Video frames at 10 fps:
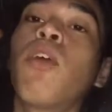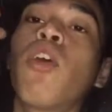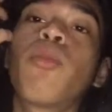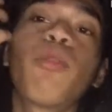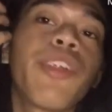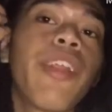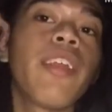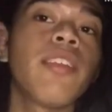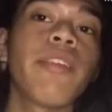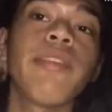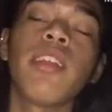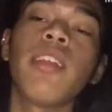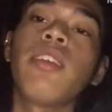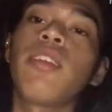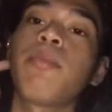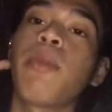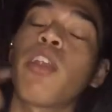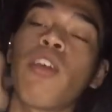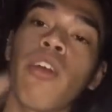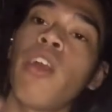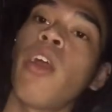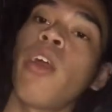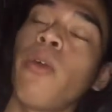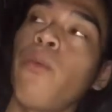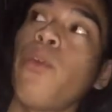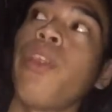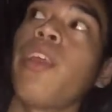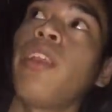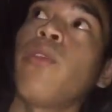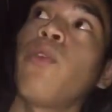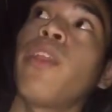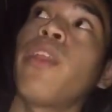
or more than 7 days. Pero within